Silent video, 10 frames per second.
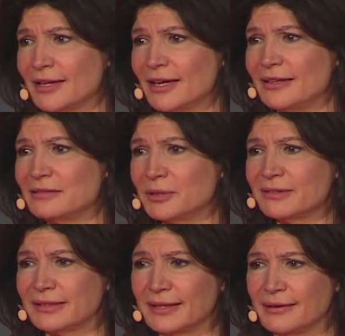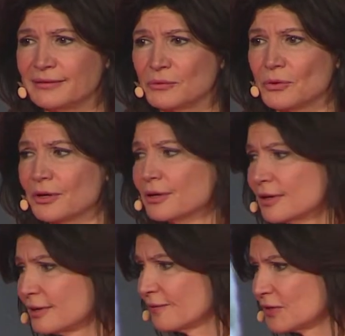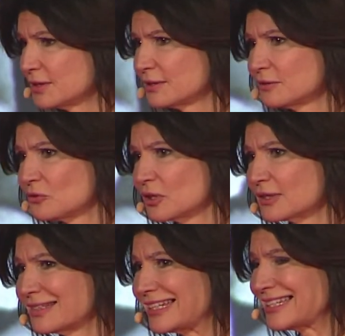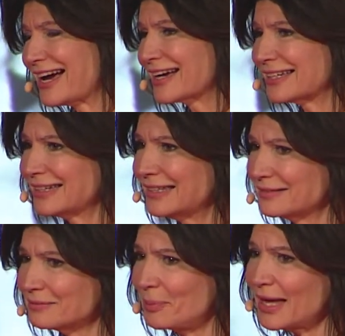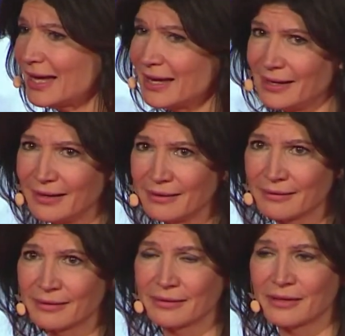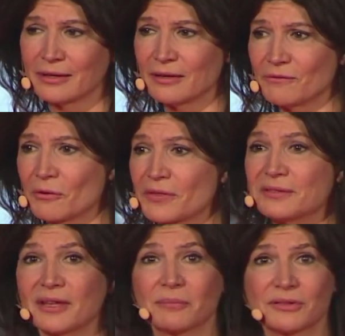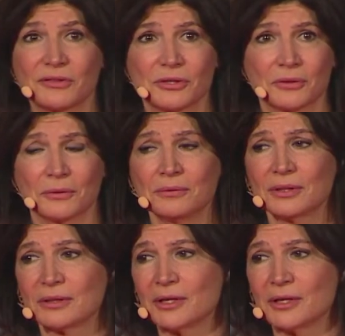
He's missing days at work. The district's docking his pay for the substitute.